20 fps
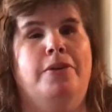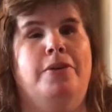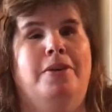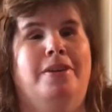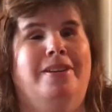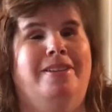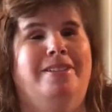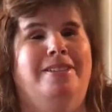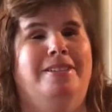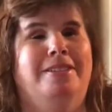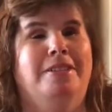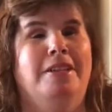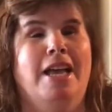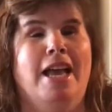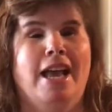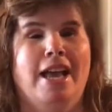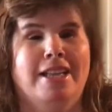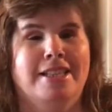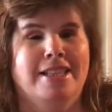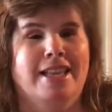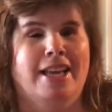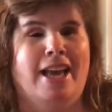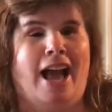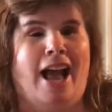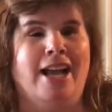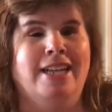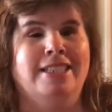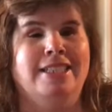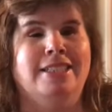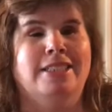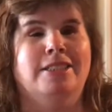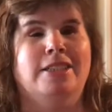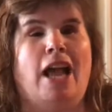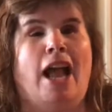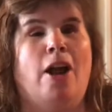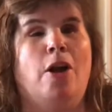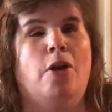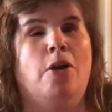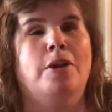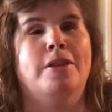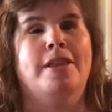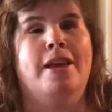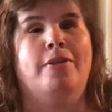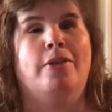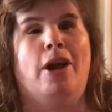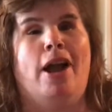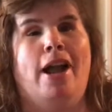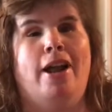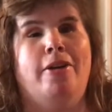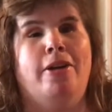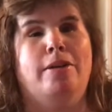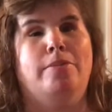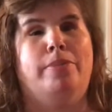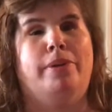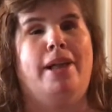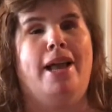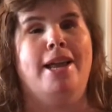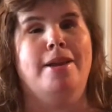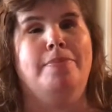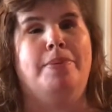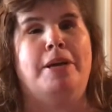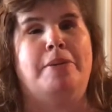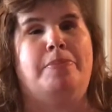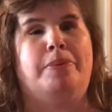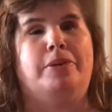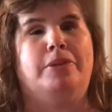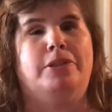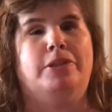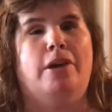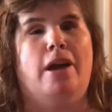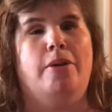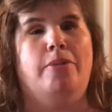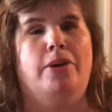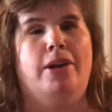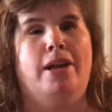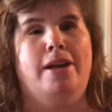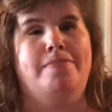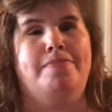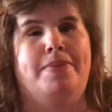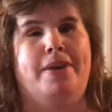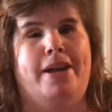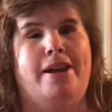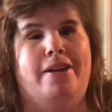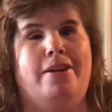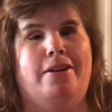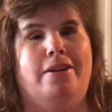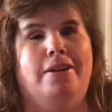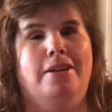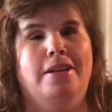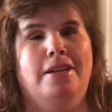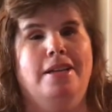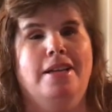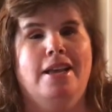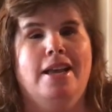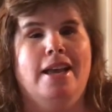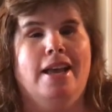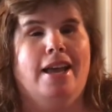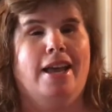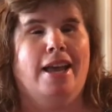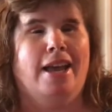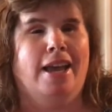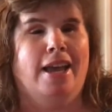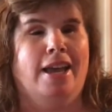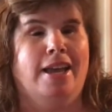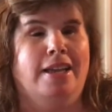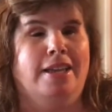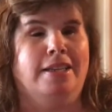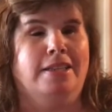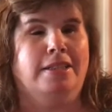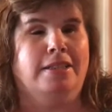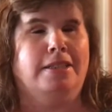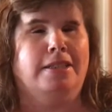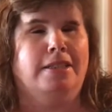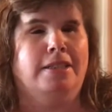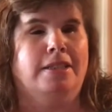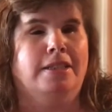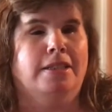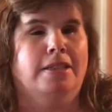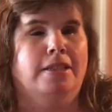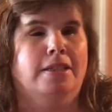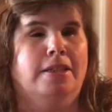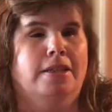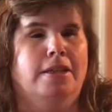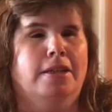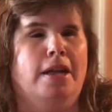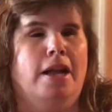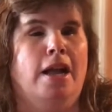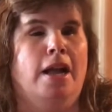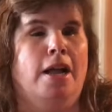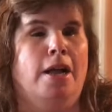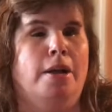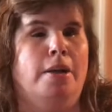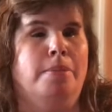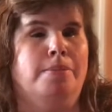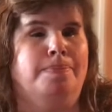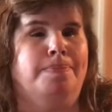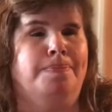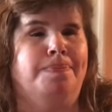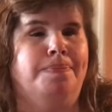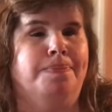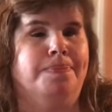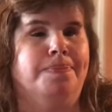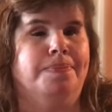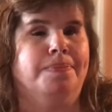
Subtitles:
I heard they were hiring blind people, so I went up there, and I